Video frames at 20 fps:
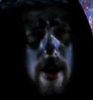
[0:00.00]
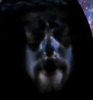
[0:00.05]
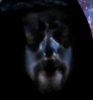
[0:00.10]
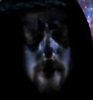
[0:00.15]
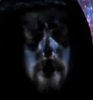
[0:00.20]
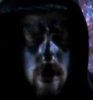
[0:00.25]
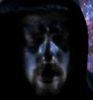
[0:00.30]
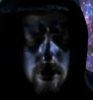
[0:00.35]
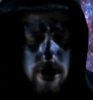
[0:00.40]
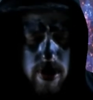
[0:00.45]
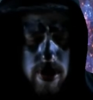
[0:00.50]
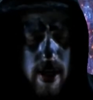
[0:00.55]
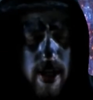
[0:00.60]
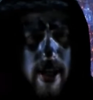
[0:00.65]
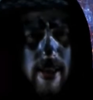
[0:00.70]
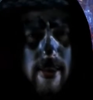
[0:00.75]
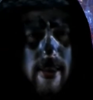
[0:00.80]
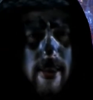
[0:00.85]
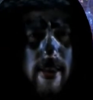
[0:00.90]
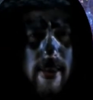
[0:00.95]
If you go see it
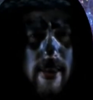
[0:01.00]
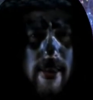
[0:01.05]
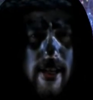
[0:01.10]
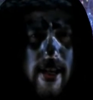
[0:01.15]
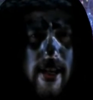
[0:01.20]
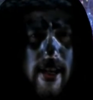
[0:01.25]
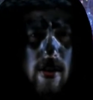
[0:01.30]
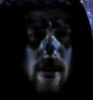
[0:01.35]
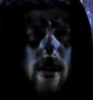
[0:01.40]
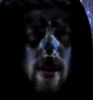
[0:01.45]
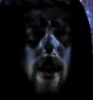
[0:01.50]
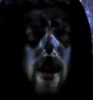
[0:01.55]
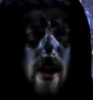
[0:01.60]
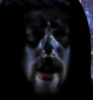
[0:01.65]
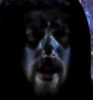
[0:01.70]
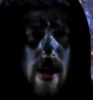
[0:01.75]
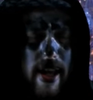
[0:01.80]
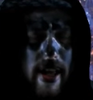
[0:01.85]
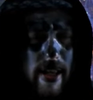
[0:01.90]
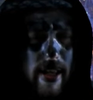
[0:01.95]
at the theater,
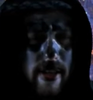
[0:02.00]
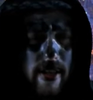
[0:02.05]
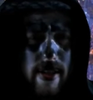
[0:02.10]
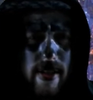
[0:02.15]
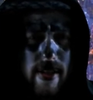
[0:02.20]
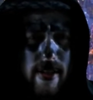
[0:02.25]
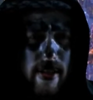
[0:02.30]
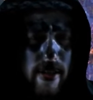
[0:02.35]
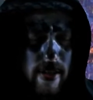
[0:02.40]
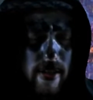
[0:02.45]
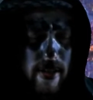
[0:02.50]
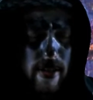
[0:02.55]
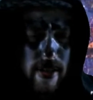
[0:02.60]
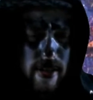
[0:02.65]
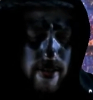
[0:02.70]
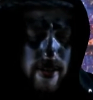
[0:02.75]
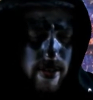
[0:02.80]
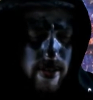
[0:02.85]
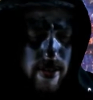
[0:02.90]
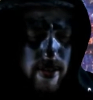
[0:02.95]

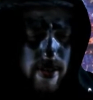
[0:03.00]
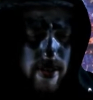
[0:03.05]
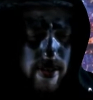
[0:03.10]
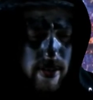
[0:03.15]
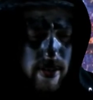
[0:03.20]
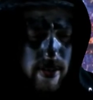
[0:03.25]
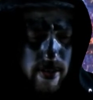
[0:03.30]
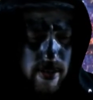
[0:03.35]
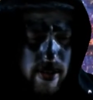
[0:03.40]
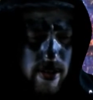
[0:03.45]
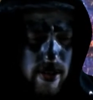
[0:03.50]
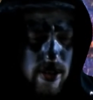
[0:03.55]
the